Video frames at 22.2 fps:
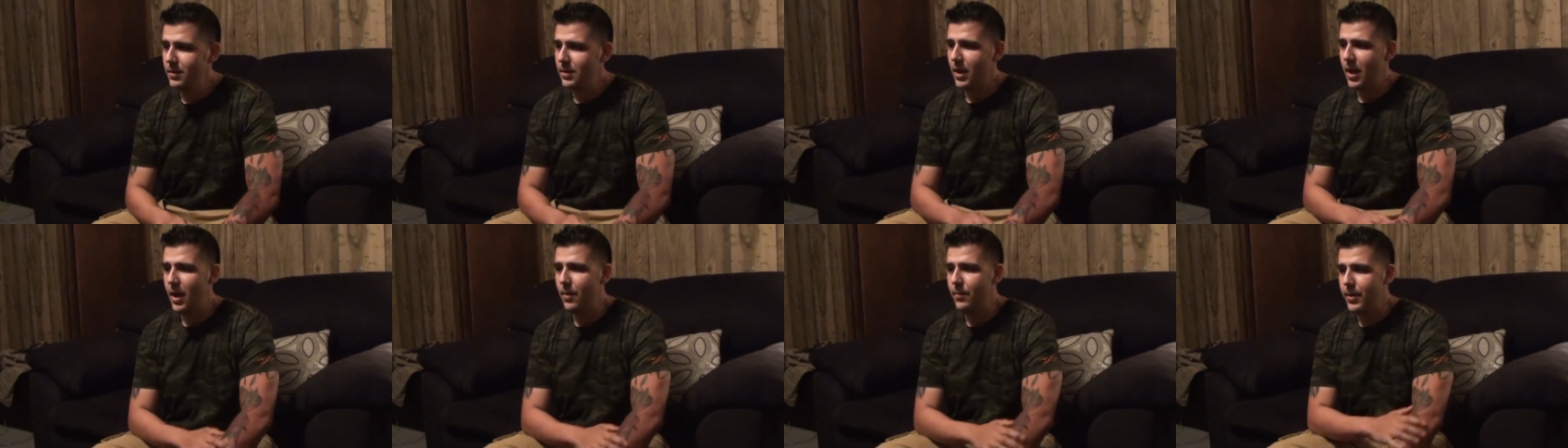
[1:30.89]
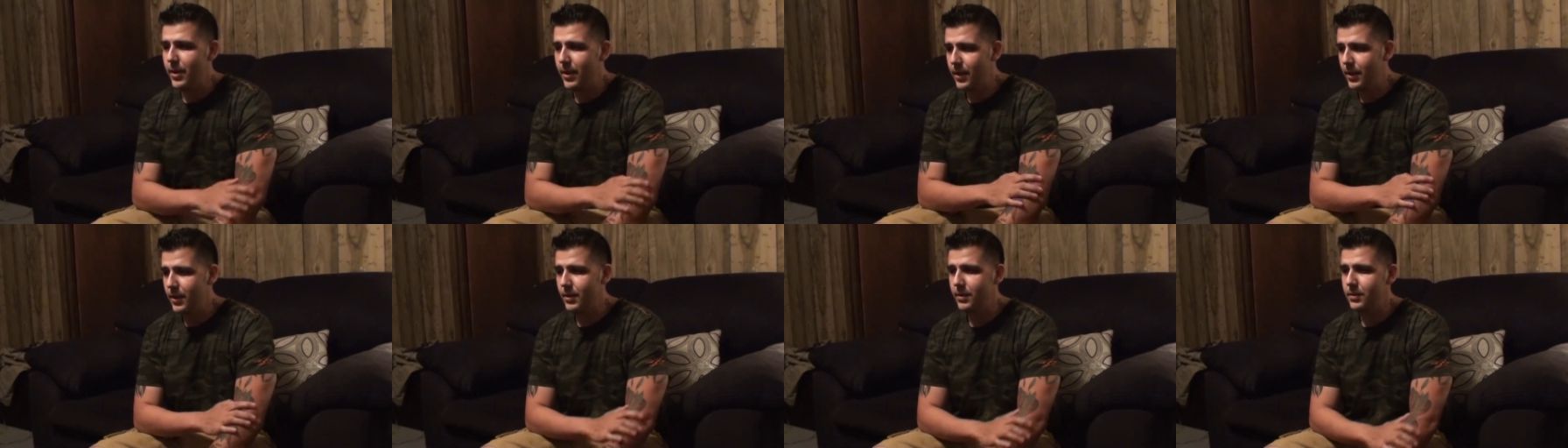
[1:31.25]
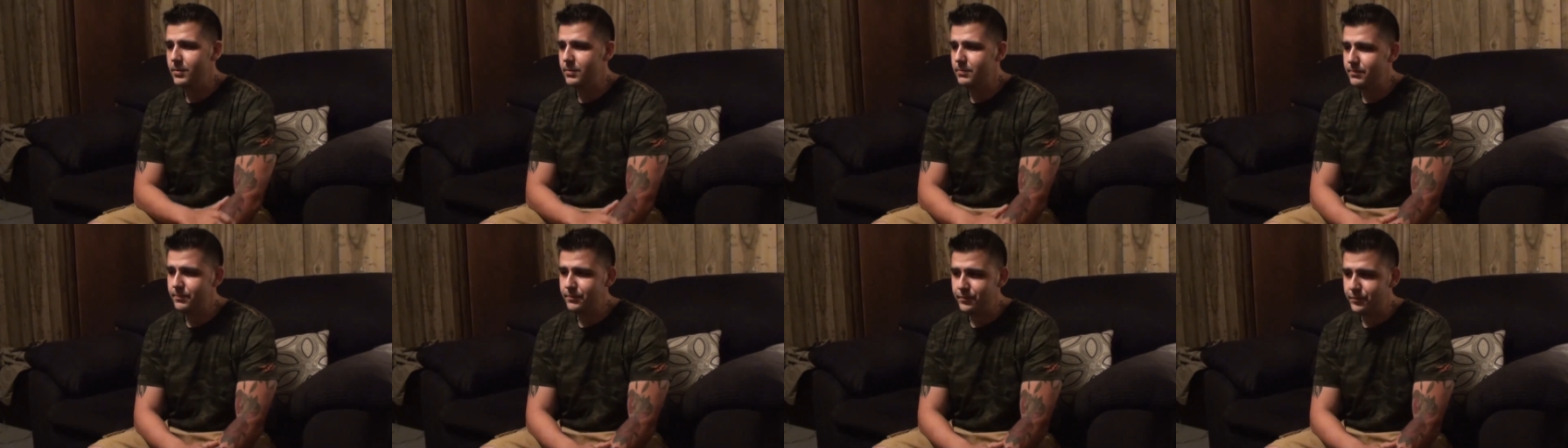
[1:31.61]
I mean,
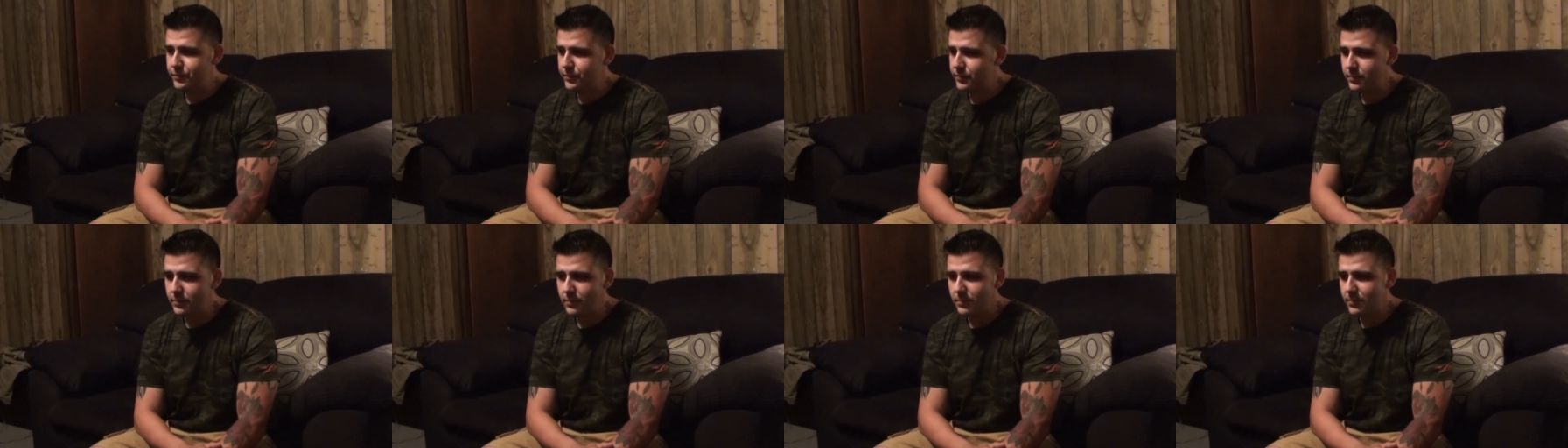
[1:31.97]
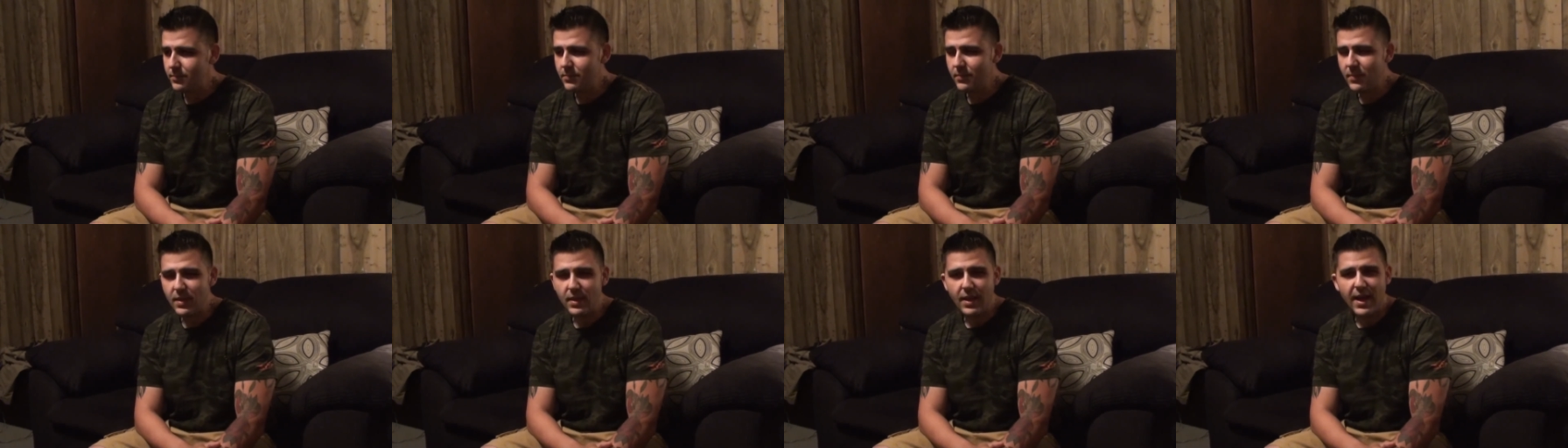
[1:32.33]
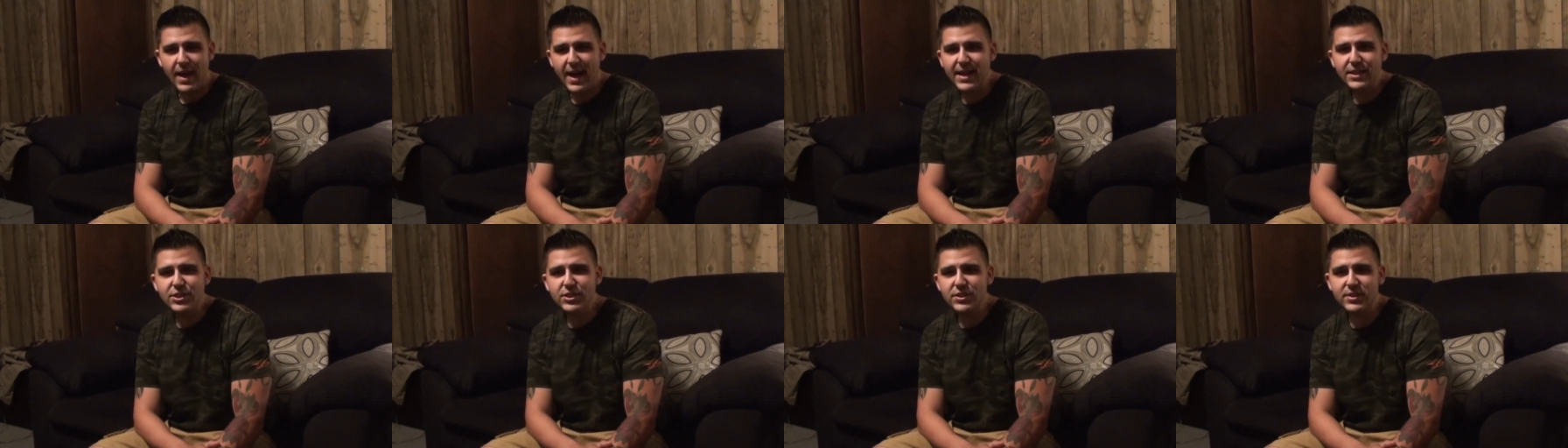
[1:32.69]

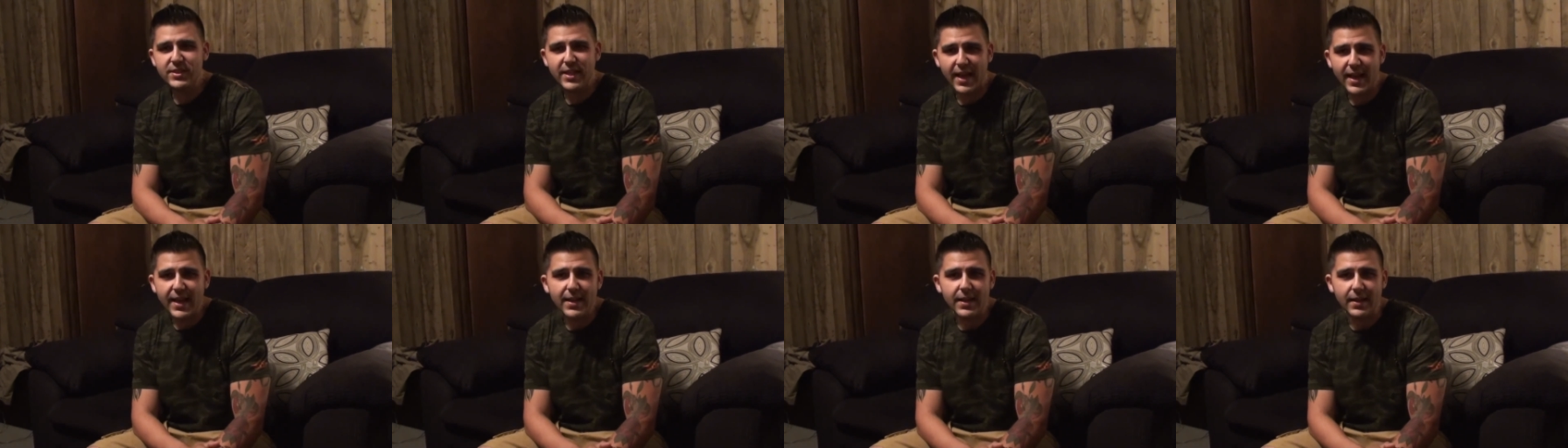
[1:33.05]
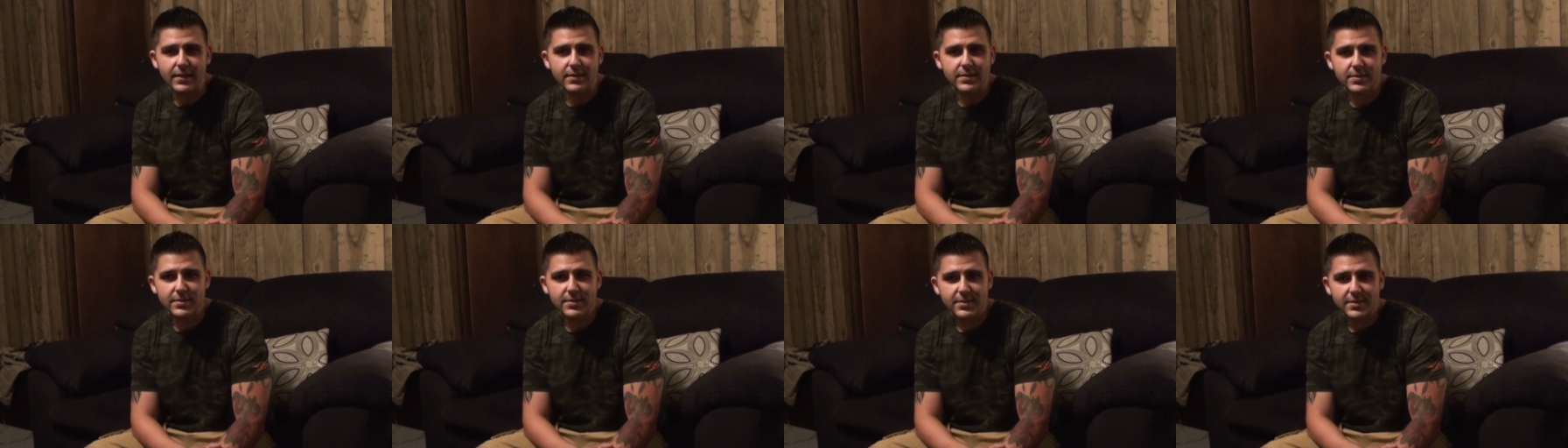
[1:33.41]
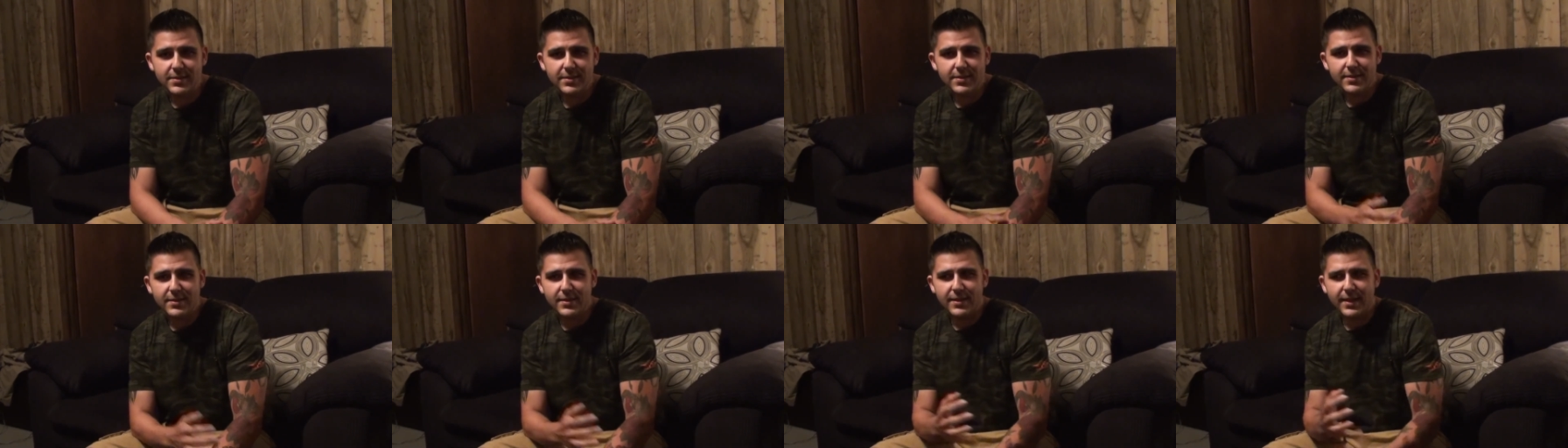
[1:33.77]
I just hate it
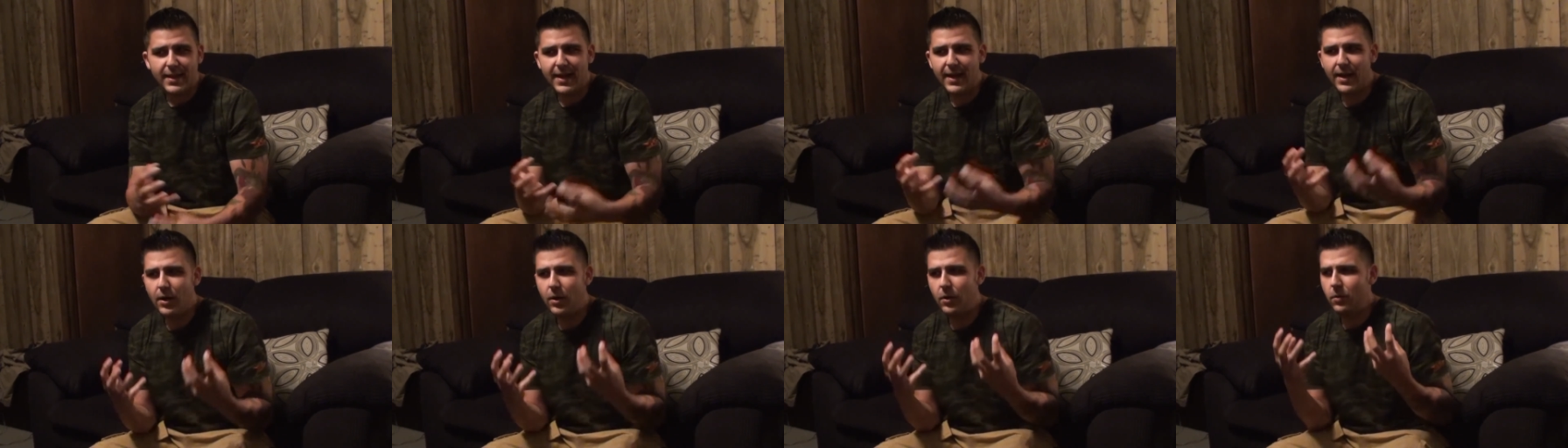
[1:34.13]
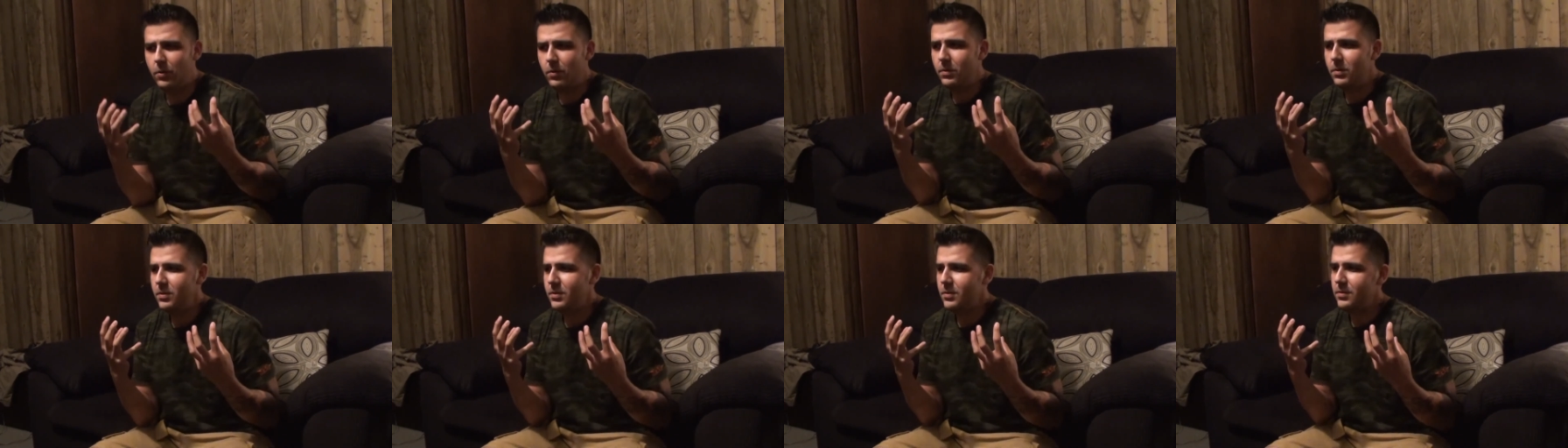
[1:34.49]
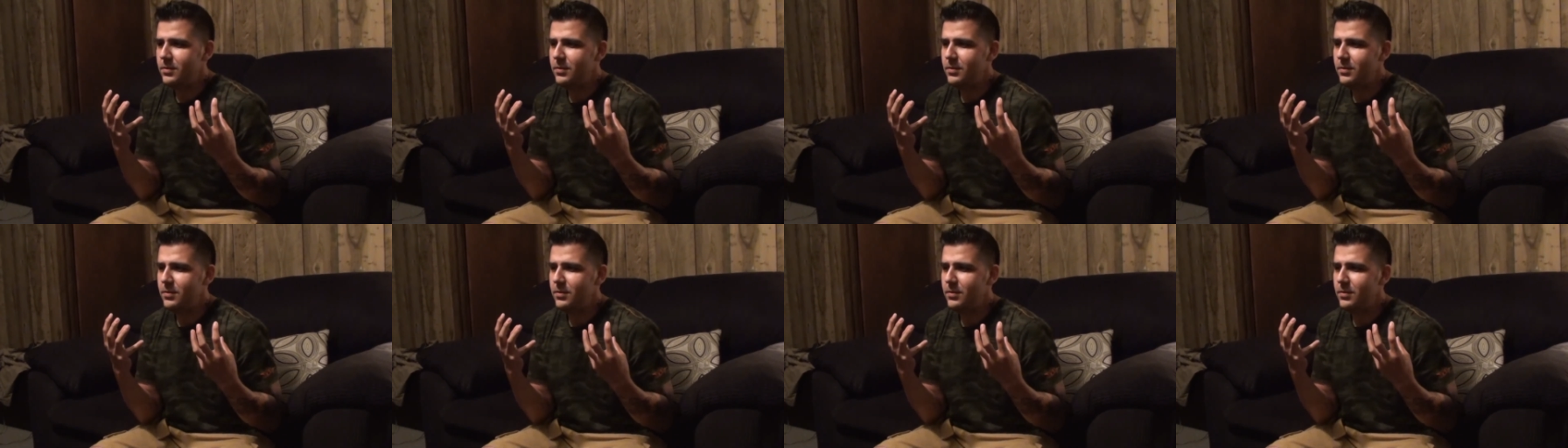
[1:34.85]
how